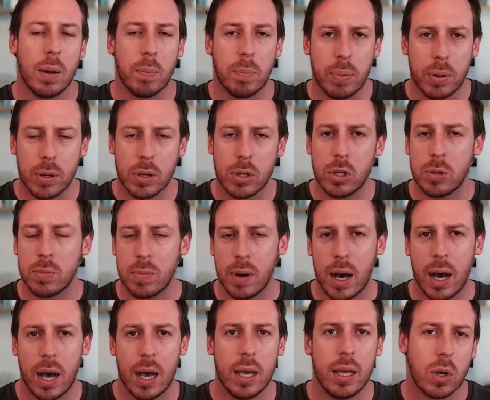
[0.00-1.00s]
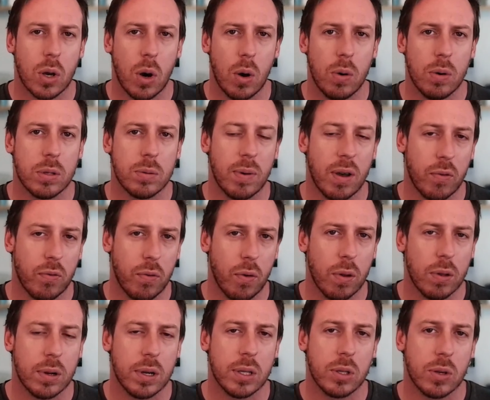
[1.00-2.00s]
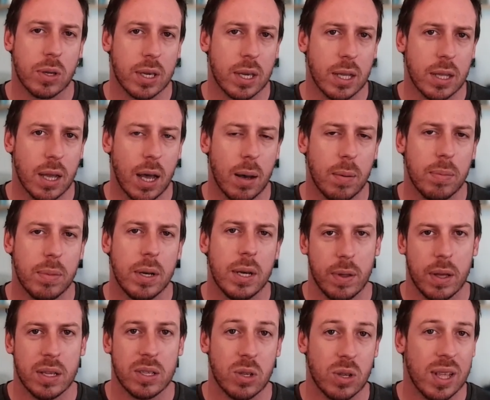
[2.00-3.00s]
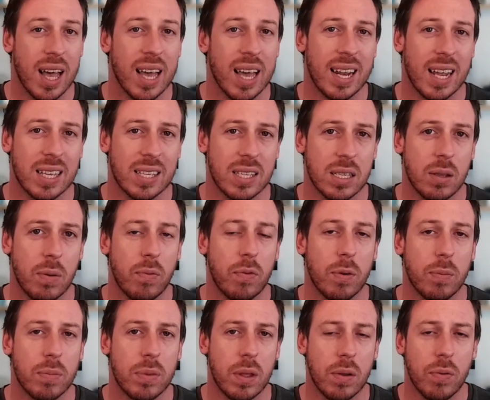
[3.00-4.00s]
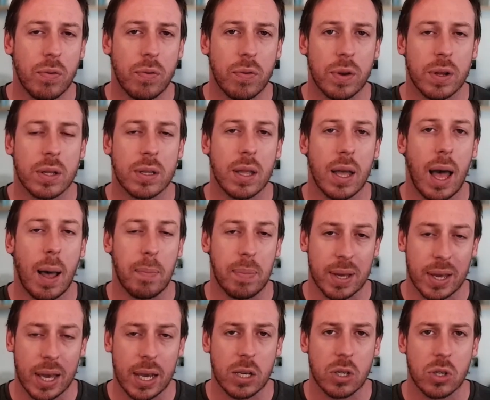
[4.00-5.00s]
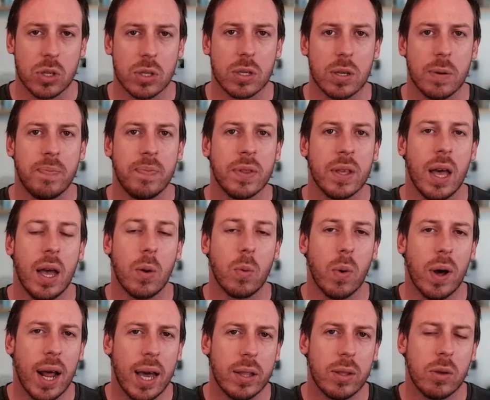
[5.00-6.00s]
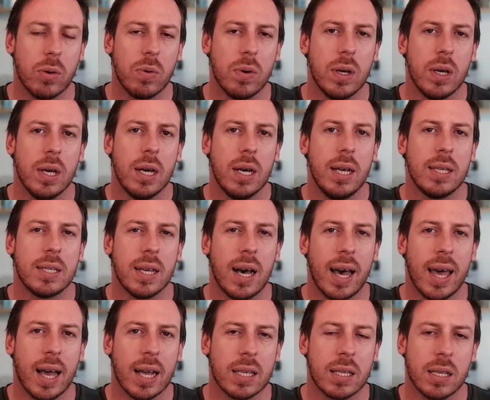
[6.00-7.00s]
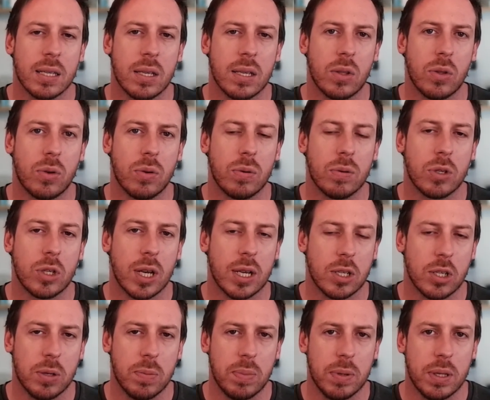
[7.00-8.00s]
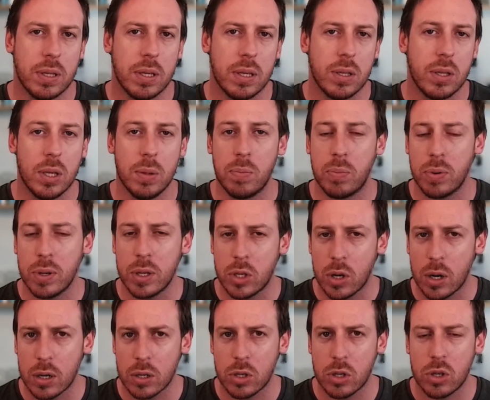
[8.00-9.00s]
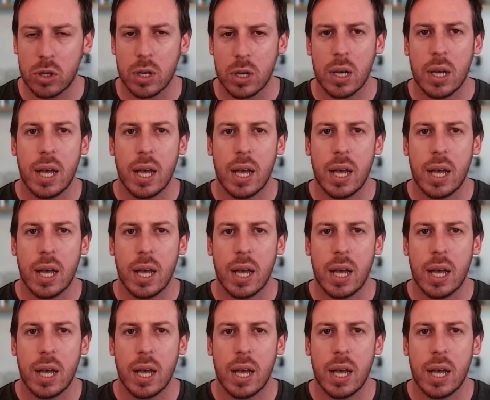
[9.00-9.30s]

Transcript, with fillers: I push my code, my folder into GitHub so that I can access it from different applications. And what I do is I access it through ChatGPT Deep Research